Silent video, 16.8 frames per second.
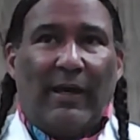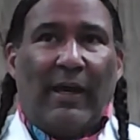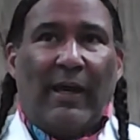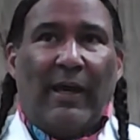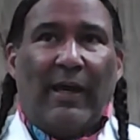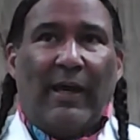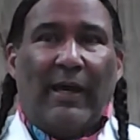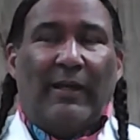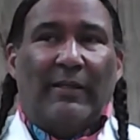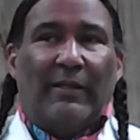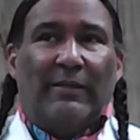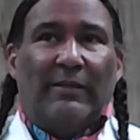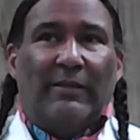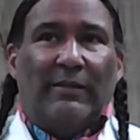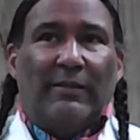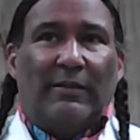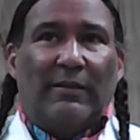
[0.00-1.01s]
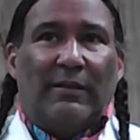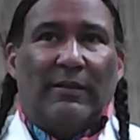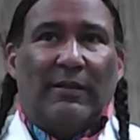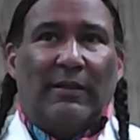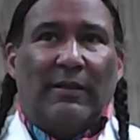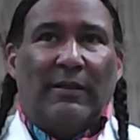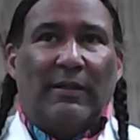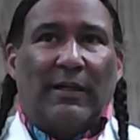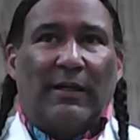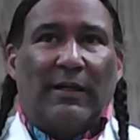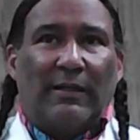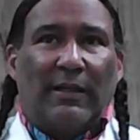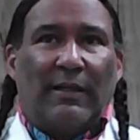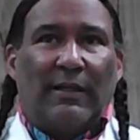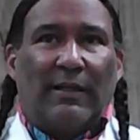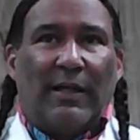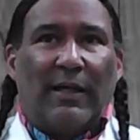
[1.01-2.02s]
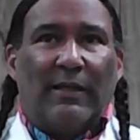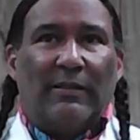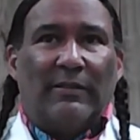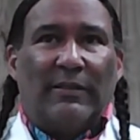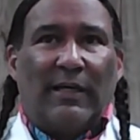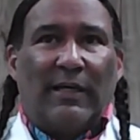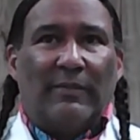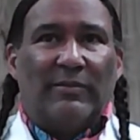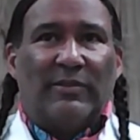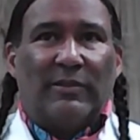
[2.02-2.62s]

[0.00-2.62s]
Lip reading: And a lot of times